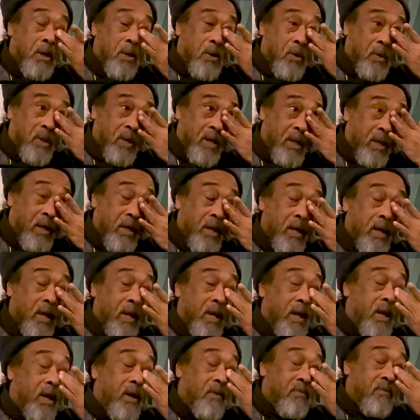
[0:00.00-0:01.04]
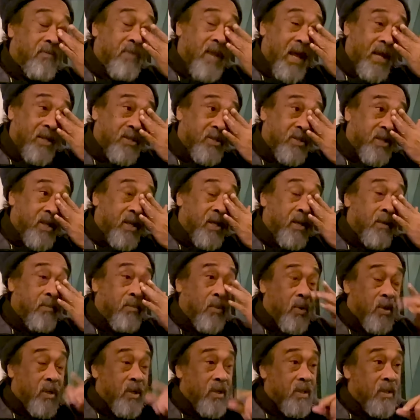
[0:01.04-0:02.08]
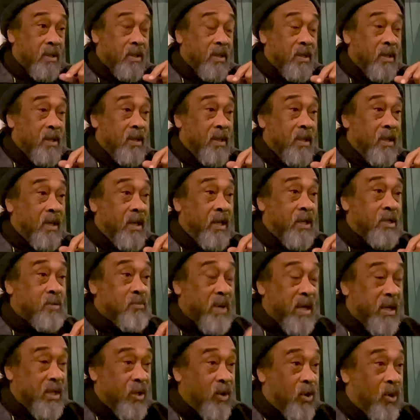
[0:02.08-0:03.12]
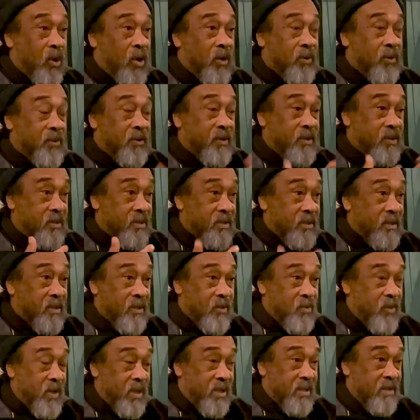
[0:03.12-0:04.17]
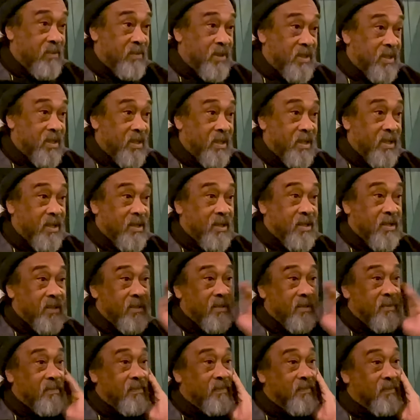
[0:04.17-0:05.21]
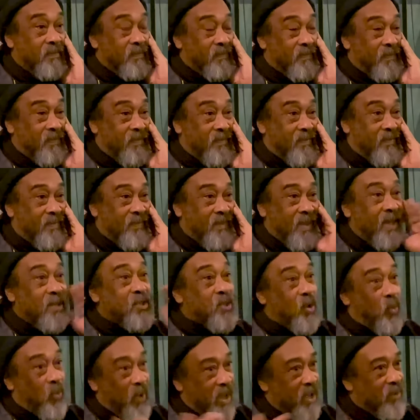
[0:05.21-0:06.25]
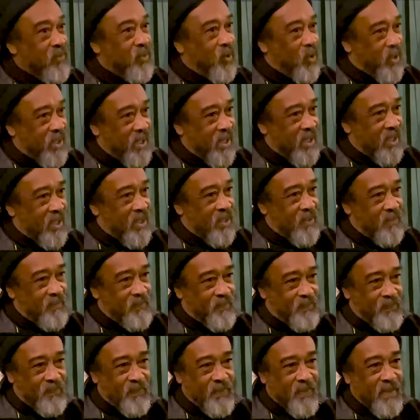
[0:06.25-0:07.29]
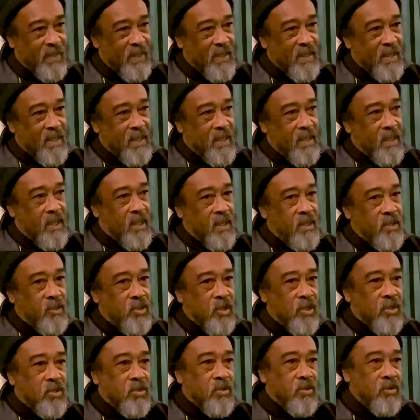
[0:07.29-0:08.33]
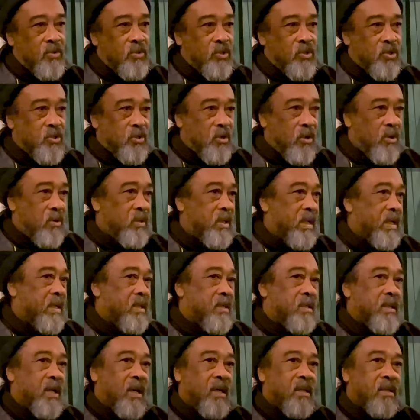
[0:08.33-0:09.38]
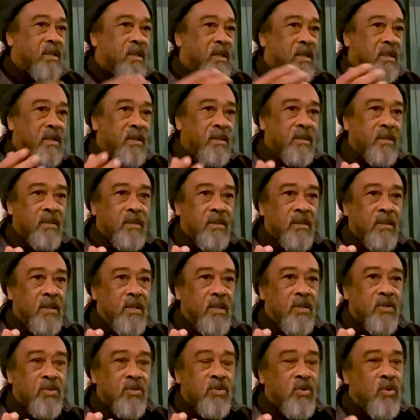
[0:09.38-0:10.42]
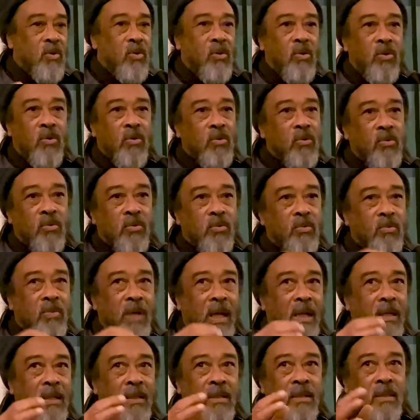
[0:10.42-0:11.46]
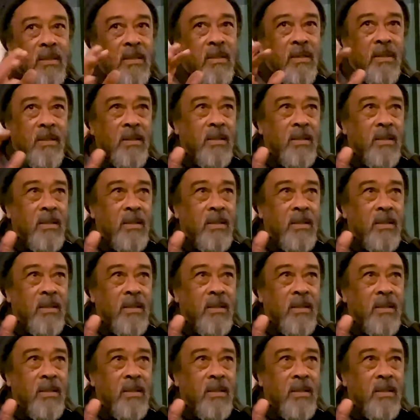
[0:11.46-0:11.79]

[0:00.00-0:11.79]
Okay if that's in the book, it's by the author's creativity. It's a way of looking, you know, just to show that nothing, there's no one